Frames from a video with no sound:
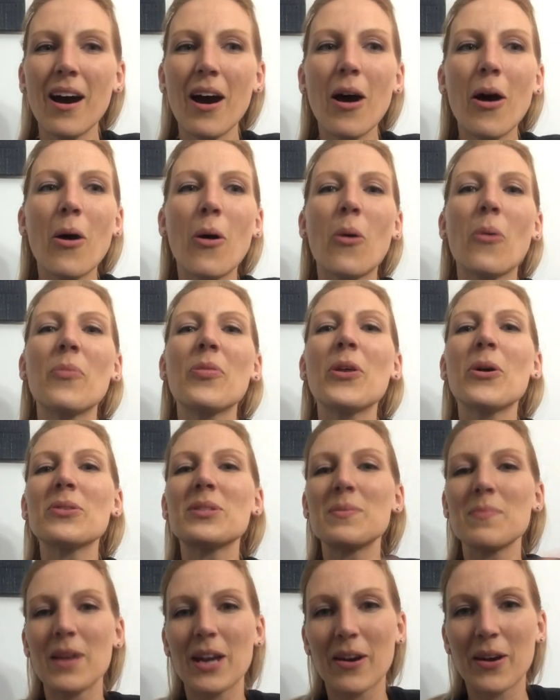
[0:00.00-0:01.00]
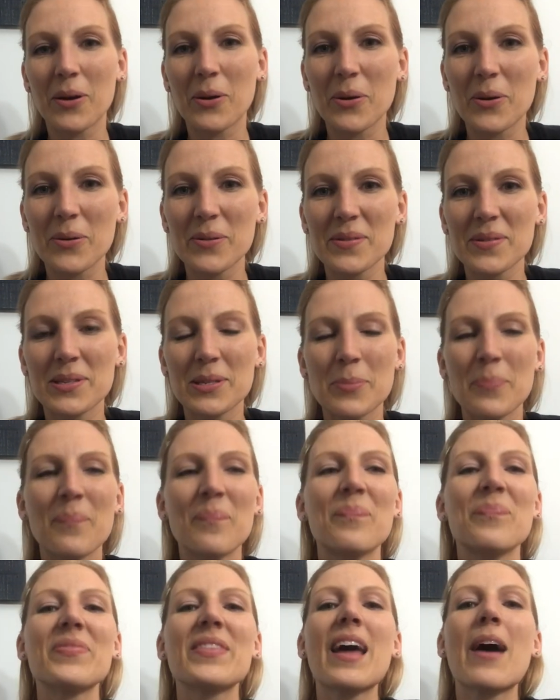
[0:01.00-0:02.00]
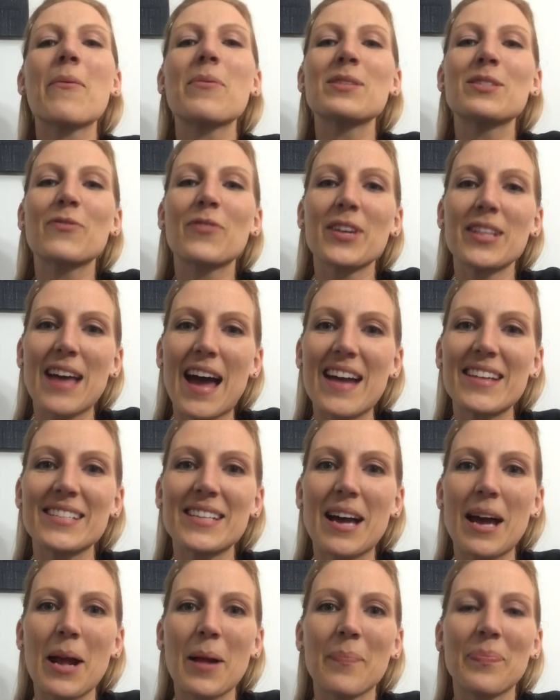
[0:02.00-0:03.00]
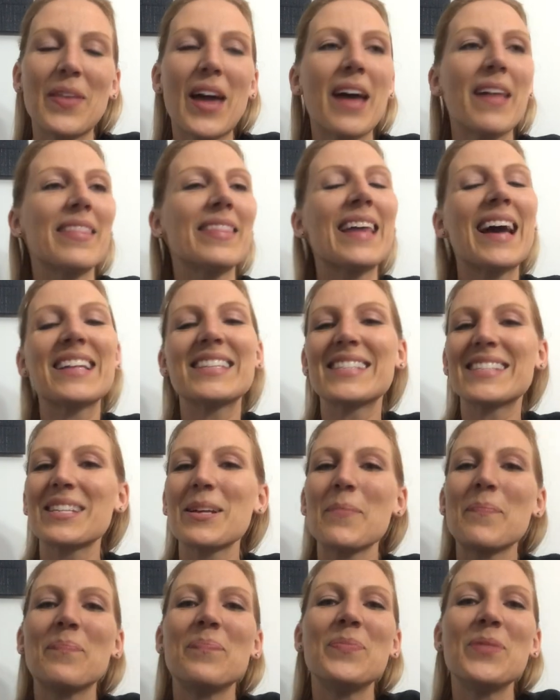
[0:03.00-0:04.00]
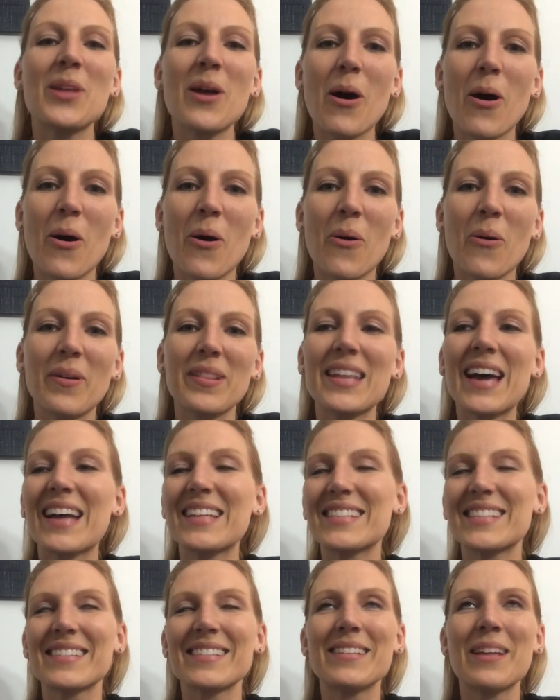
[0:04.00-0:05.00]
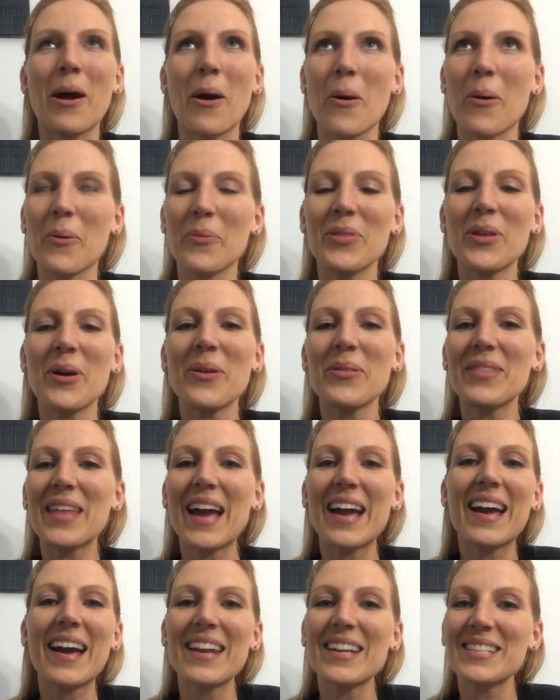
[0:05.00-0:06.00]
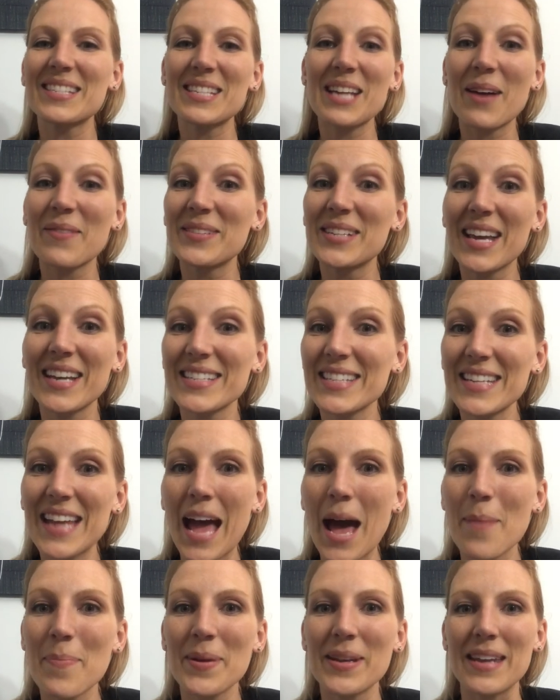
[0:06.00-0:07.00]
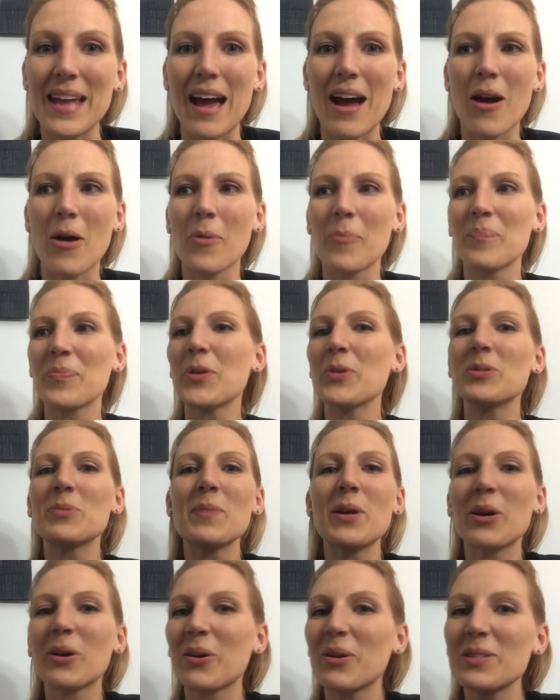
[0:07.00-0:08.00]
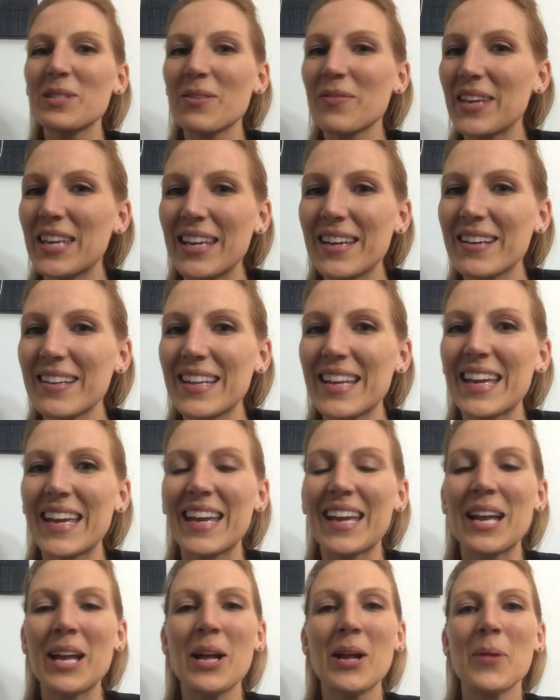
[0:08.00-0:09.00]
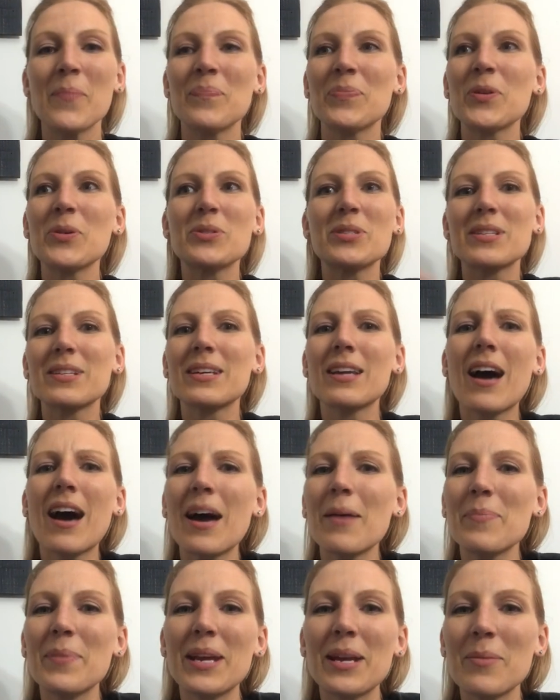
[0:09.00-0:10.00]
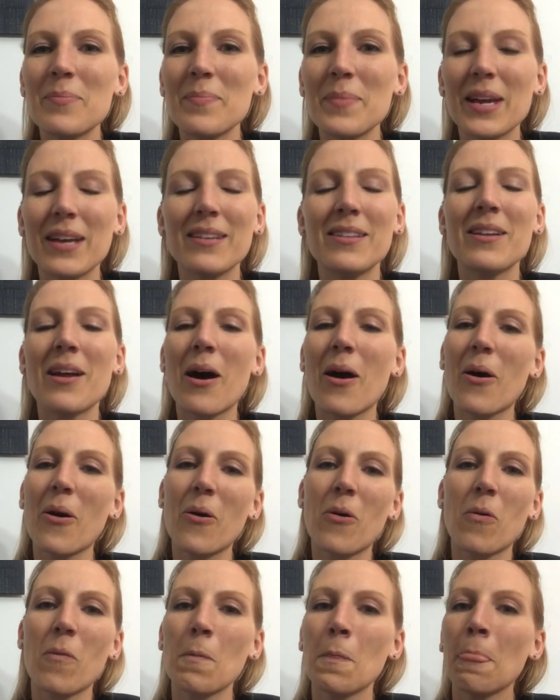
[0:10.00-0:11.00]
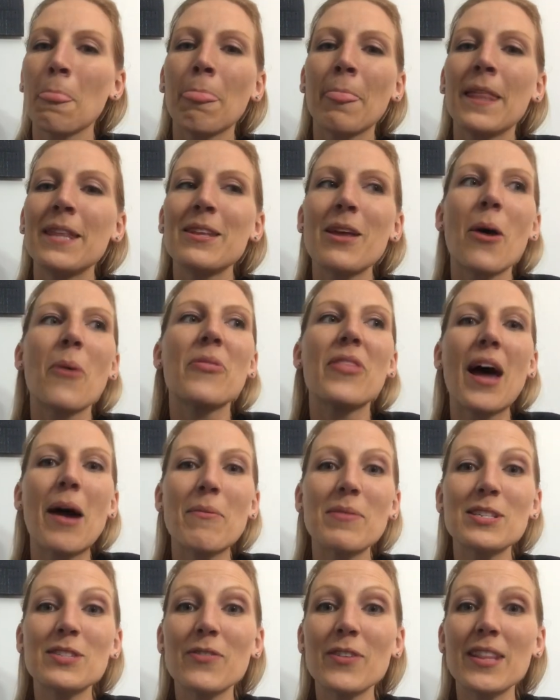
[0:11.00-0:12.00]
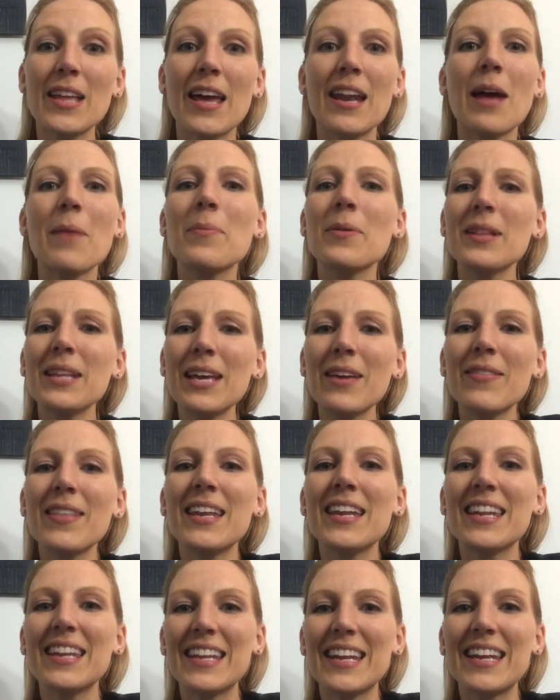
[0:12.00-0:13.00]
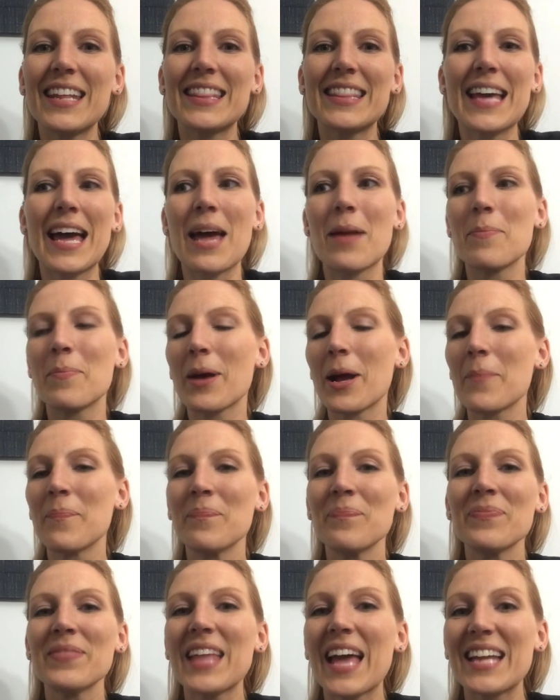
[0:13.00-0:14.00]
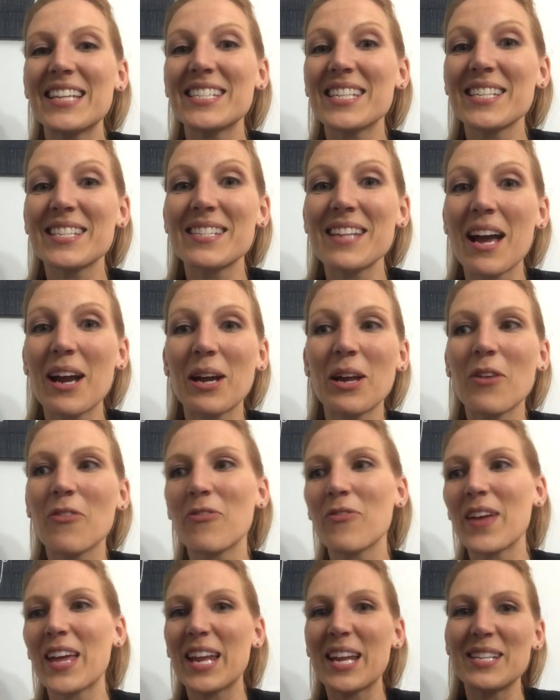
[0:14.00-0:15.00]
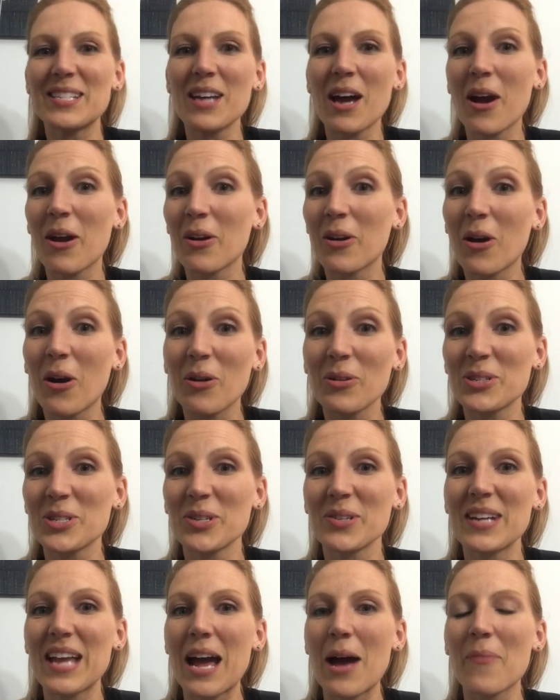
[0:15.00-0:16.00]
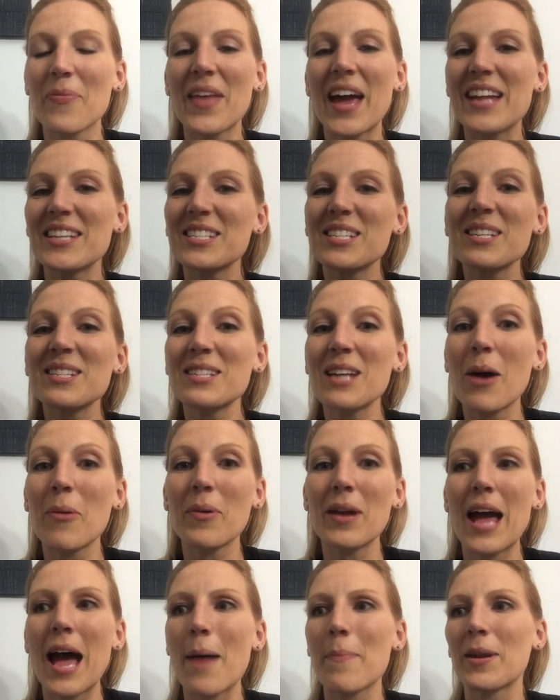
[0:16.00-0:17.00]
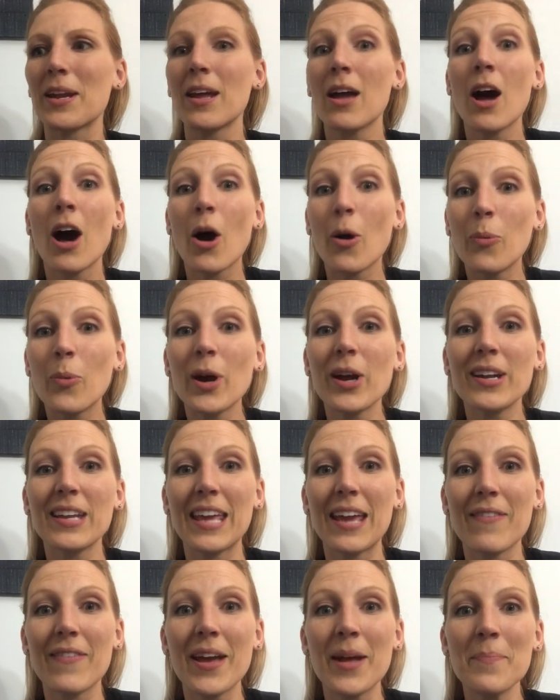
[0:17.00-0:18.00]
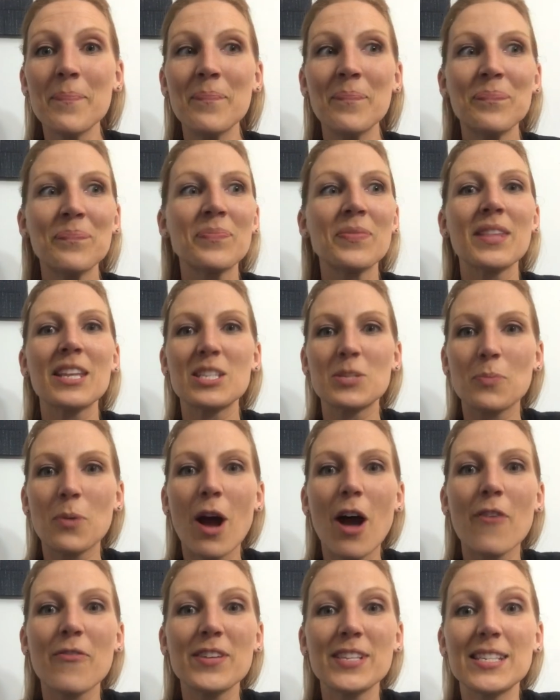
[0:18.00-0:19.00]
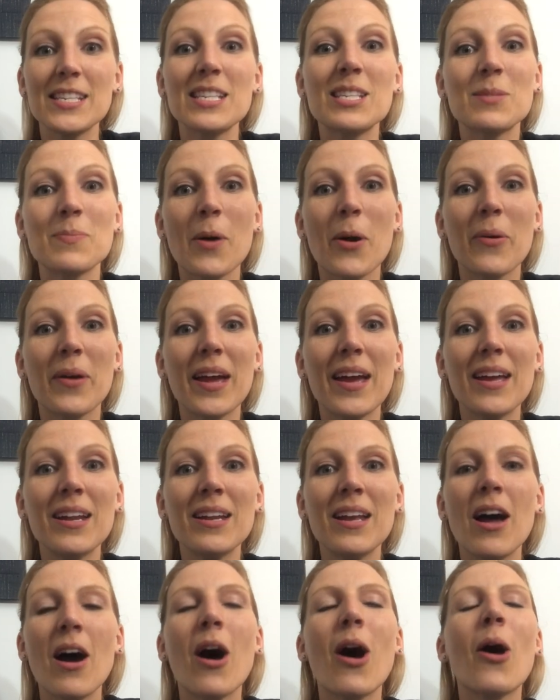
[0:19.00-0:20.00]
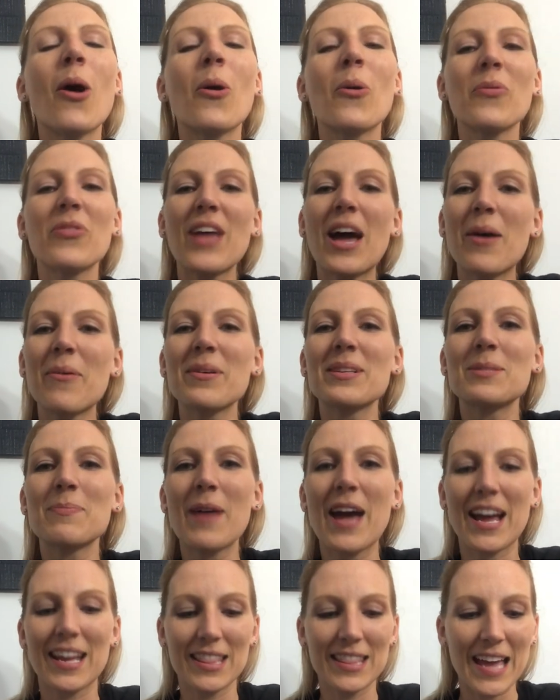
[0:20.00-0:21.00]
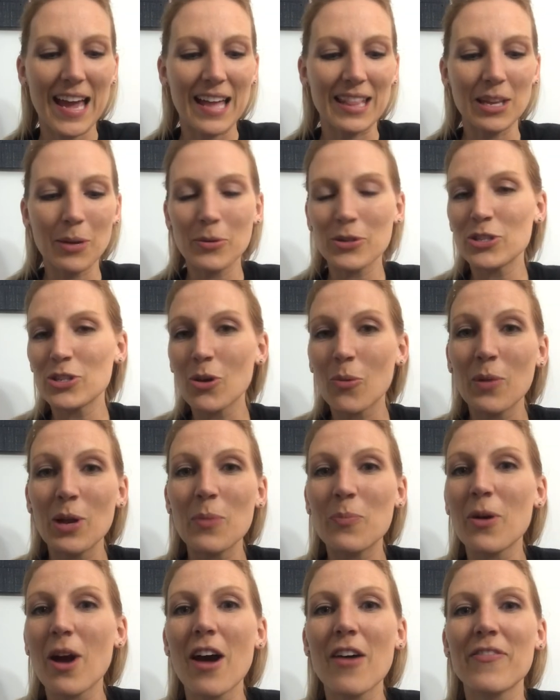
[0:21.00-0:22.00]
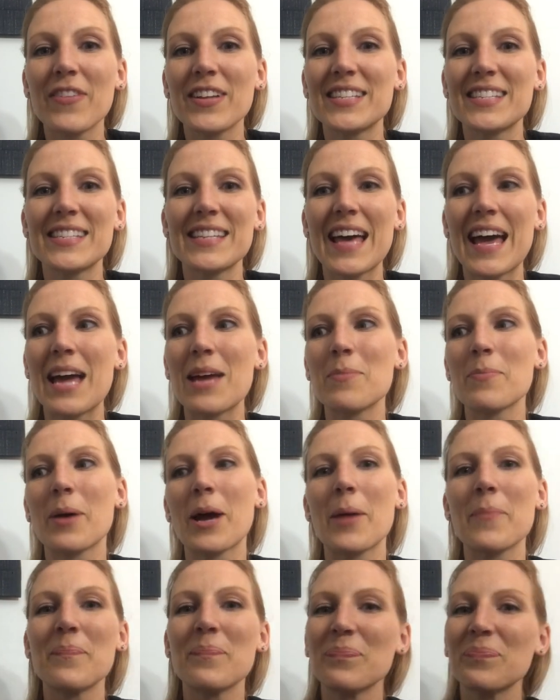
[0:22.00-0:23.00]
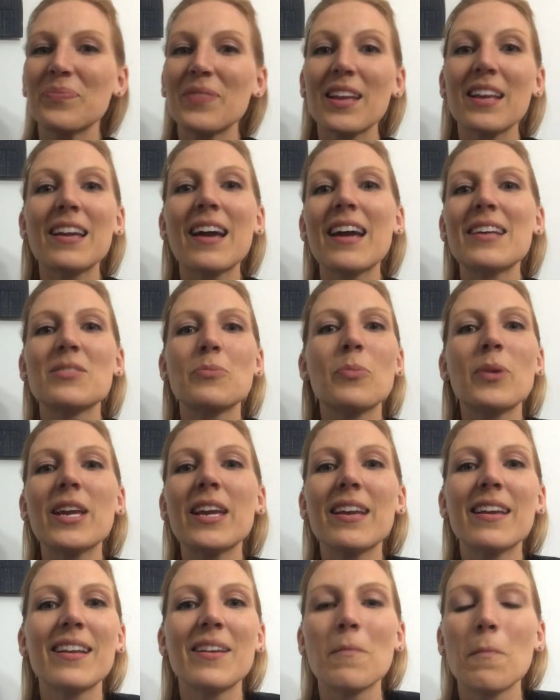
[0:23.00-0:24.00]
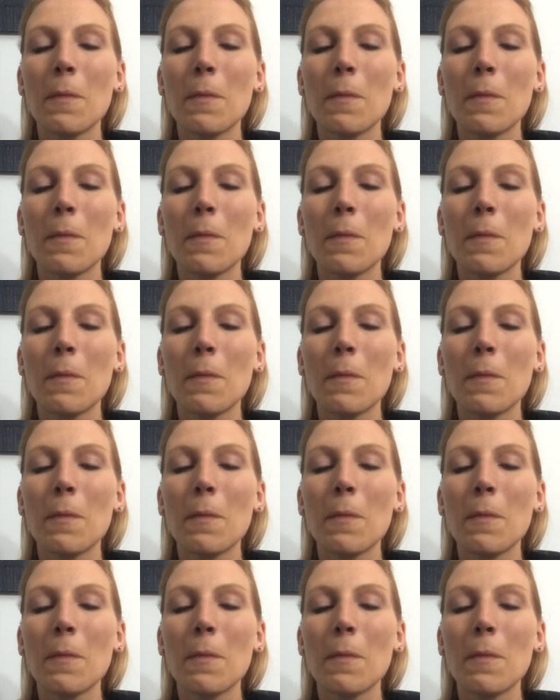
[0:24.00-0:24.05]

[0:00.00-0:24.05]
oh, those miracles, that was for that time. That that's no, that's no. Th- that kind of stuff doesn't happen now. Those miracles of healing, those God being a mi- no. No, that was for then. I believe that he did it then, but that's just not going to fit into our culture now. That's just not what happened. A word given, this prophecy spoken, oh, that was back then. There were so many prophets then, but guys, we